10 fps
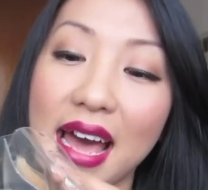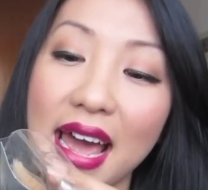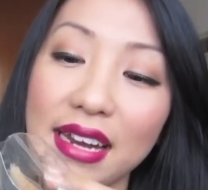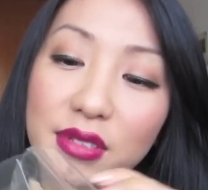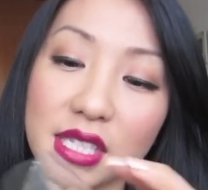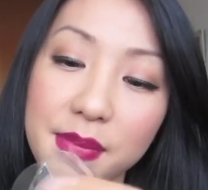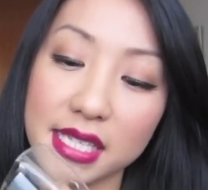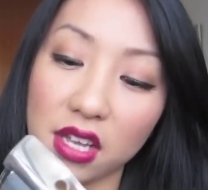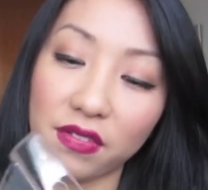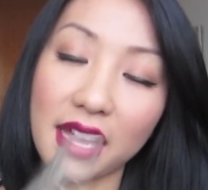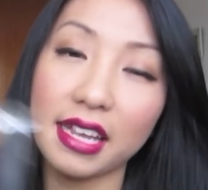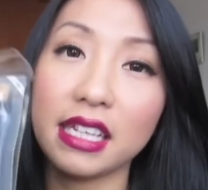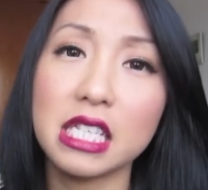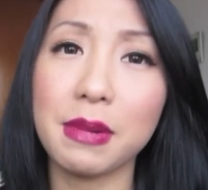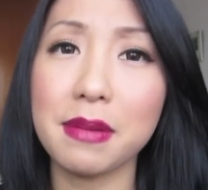I don't see myself liking
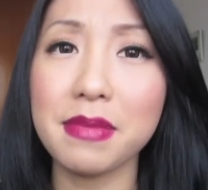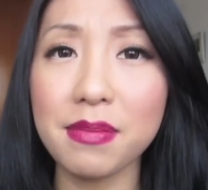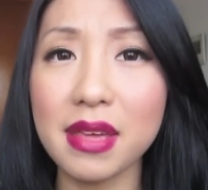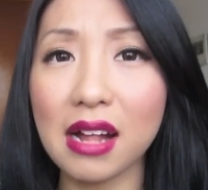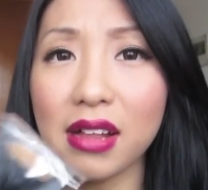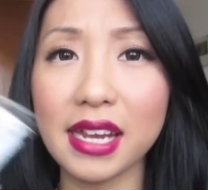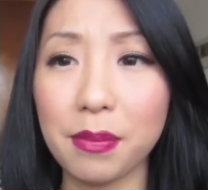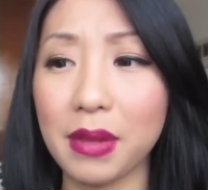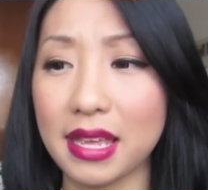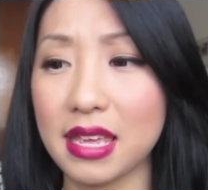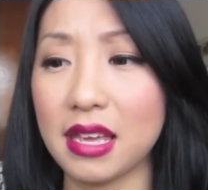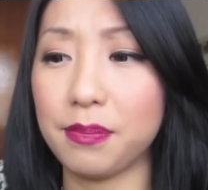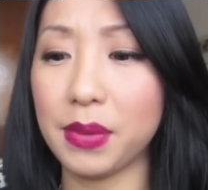this, but maybe I'll end up liking it.